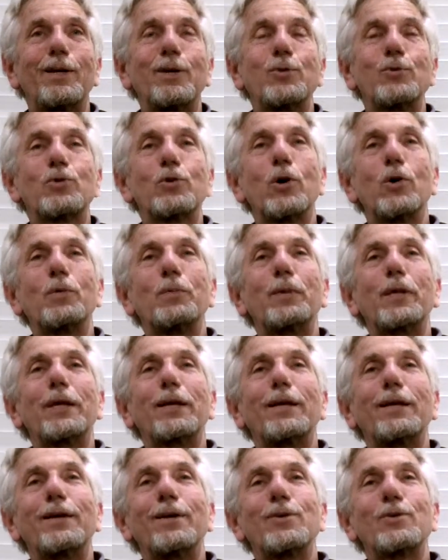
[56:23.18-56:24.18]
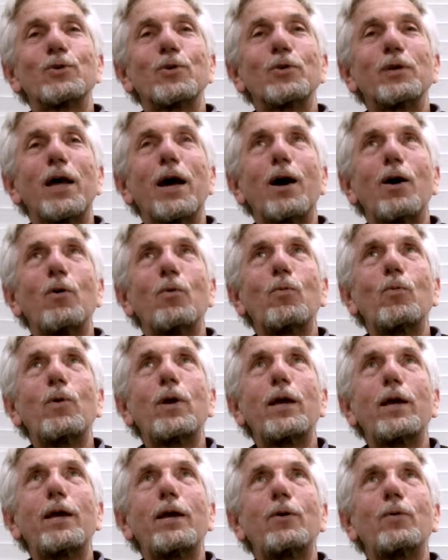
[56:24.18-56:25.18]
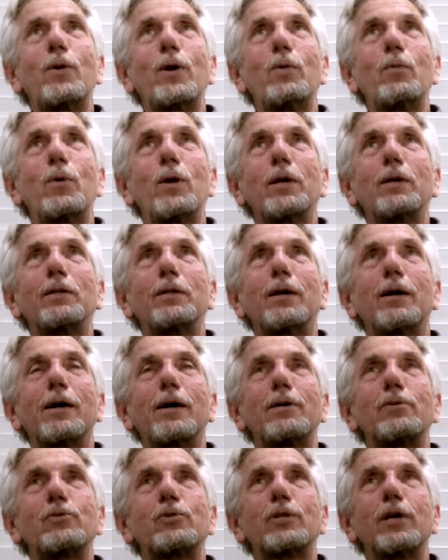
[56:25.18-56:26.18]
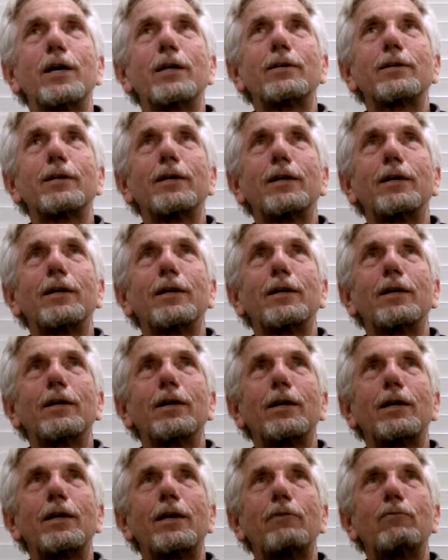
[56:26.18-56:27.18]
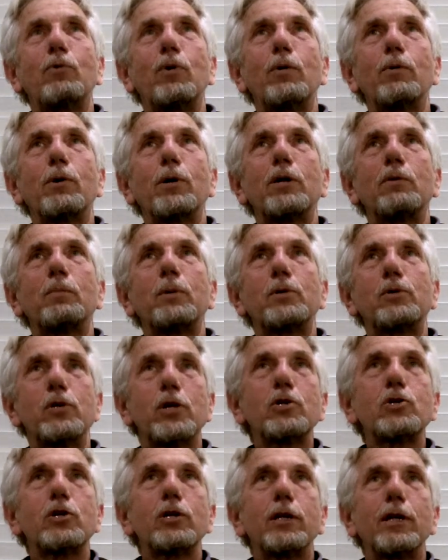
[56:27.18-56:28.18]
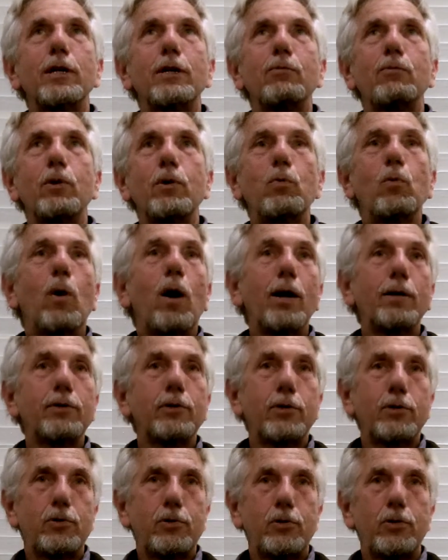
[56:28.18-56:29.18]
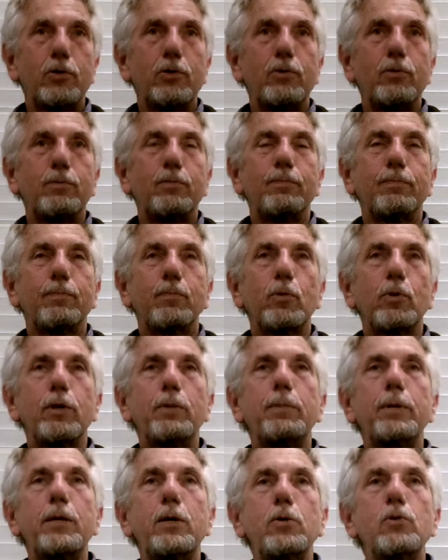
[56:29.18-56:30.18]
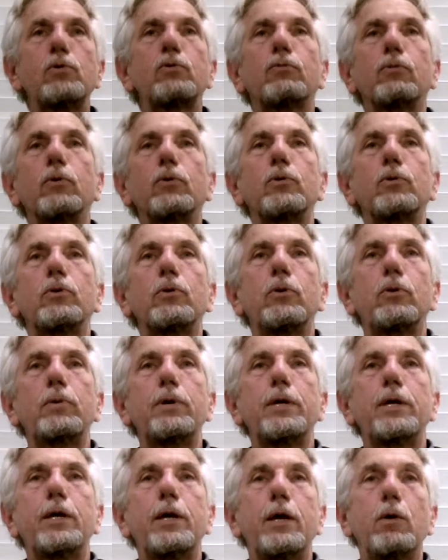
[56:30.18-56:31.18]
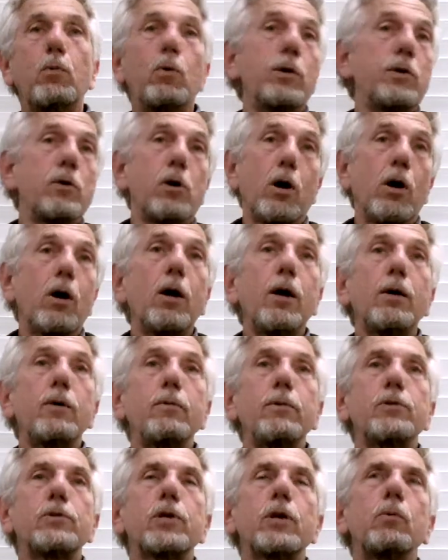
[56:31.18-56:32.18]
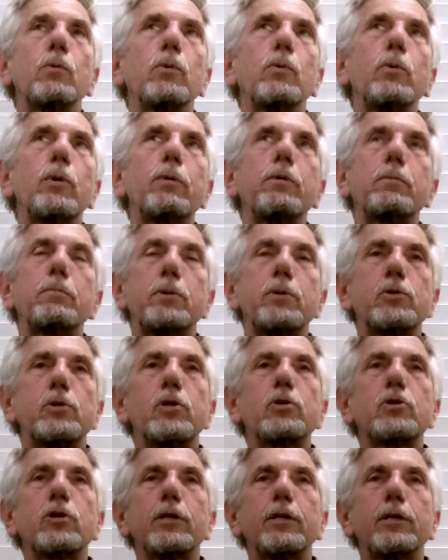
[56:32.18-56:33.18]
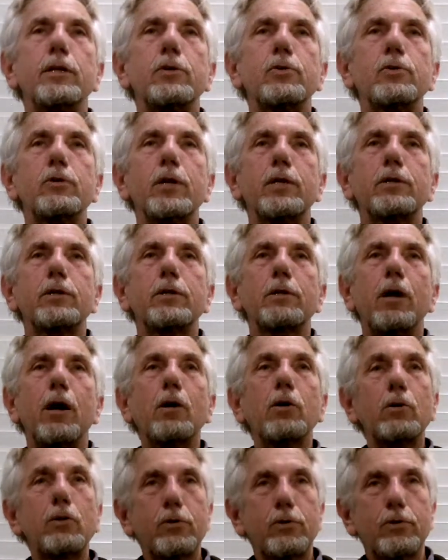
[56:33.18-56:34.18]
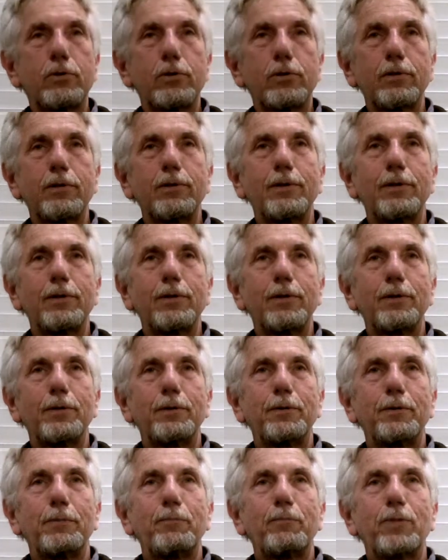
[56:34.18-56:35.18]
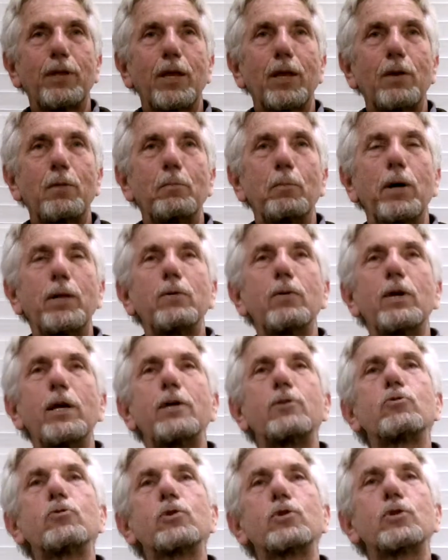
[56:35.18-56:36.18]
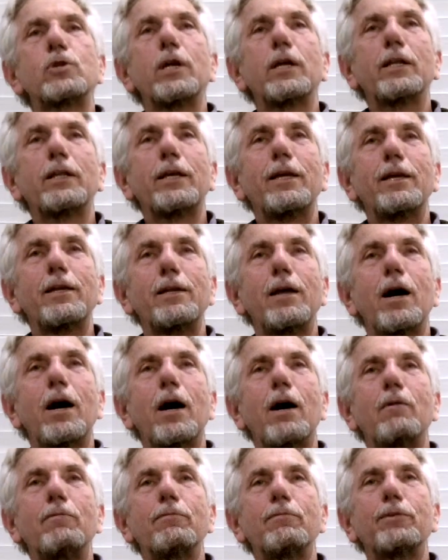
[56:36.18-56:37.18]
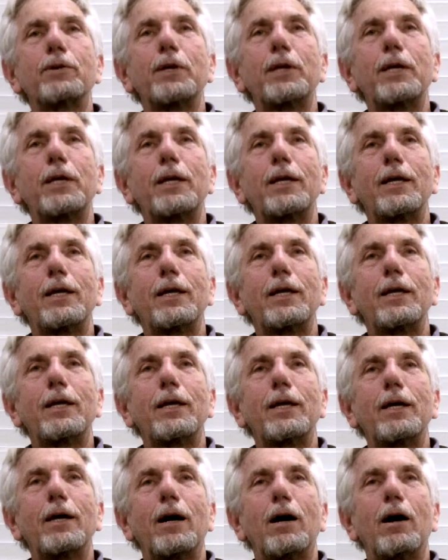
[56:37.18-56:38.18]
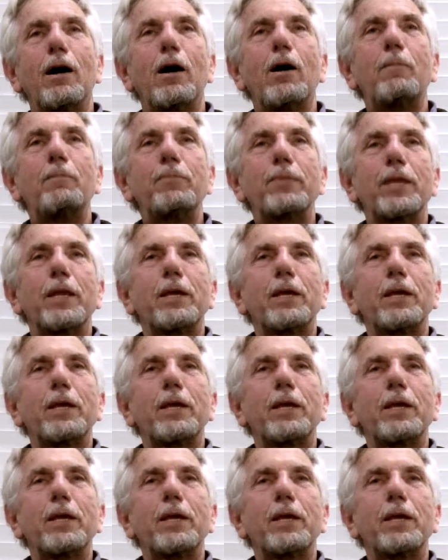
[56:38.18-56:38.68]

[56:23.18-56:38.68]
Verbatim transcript: So so now we, we realize that if we were in a position that if we wanted to, would it be useful to, it wouldn't hurt, we'd say, well, we would position this at Lahut. But interestingly enough, um,